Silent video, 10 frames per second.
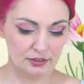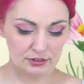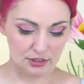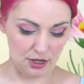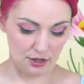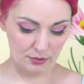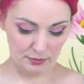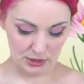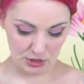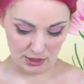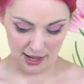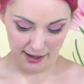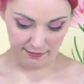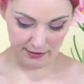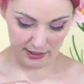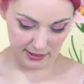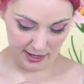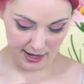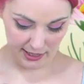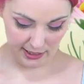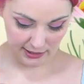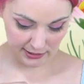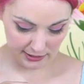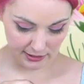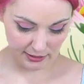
So we should have a nice